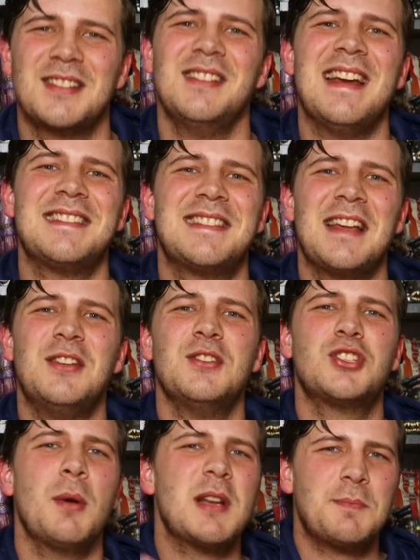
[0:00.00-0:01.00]
So yes, thank you
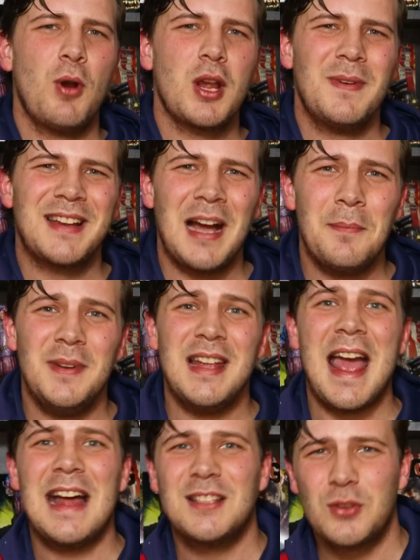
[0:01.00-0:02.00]
so much Pokemon Company
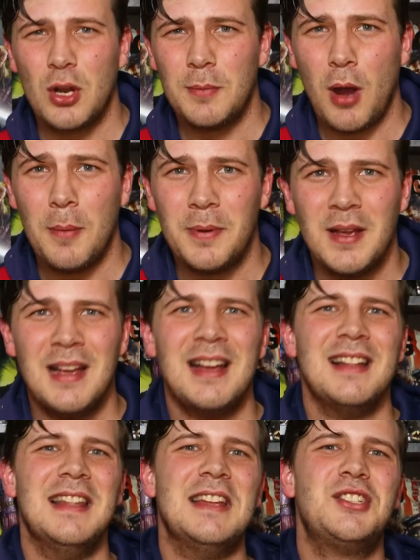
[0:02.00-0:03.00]
and Solarpop.
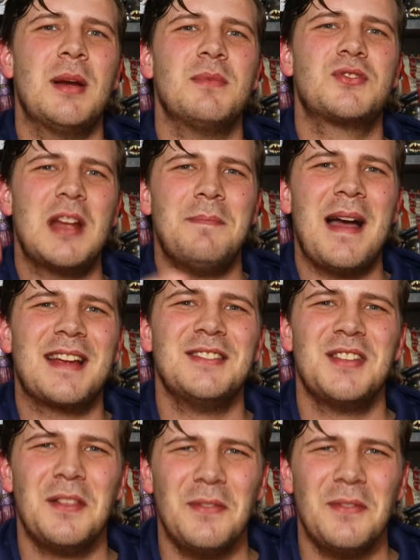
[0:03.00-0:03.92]
Let's jump straight back into